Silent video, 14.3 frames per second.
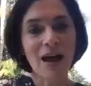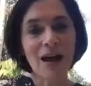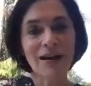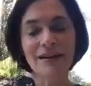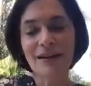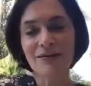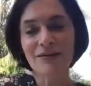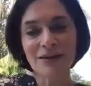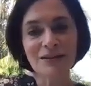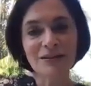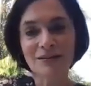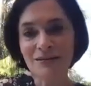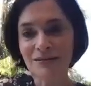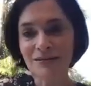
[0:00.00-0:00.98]
I
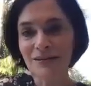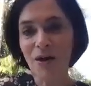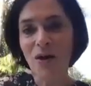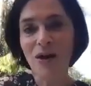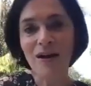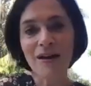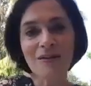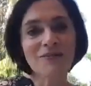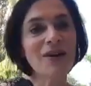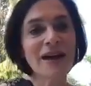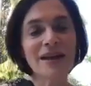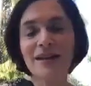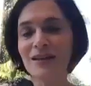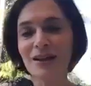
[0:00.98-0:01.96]
never
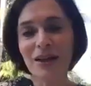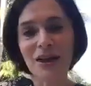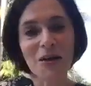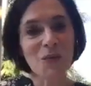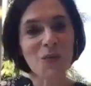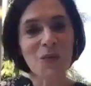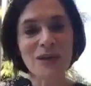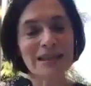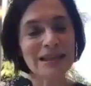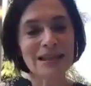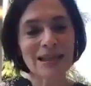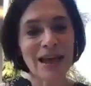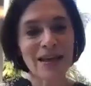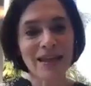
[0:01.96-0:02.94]
invited, you know, we
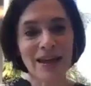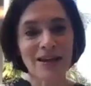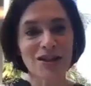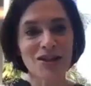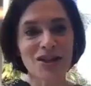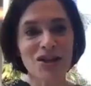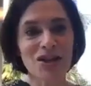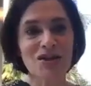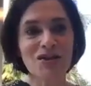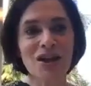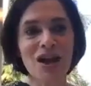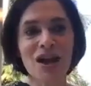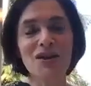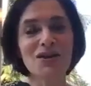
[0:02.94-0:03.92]
didn't get there. She
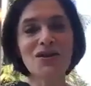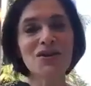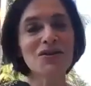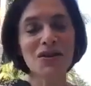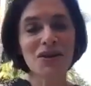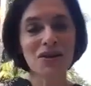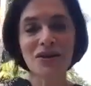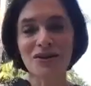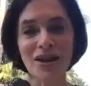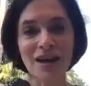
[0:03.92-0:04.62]
goes, no, no, no.